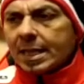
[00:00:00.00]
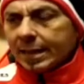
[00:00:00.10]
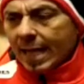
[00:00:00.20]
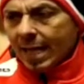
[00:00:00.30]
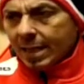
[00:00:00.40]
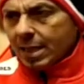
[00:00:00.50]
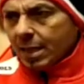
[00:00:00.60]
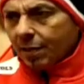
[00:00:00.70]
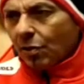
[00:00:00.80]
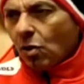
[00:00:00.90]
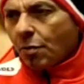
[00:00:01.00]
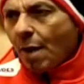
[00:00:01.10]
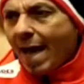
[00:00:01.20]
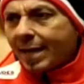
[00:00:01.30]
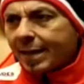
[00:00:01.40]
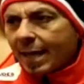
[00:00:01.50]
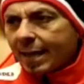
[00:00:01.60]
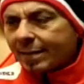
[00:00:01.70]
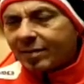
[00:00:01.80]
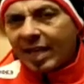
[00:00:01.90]
that, you know, a rider that
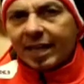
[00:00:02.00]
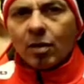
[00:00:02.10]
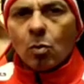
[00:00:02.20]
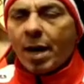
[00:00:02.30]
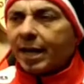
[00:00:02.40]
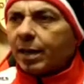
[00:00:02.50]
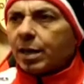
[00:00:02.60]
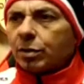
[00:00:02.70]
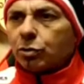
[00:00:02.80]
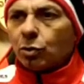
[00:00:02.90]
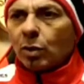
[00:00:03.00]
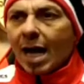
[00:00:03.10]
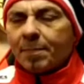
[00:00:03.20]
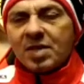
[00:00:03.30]
get taken away two laps,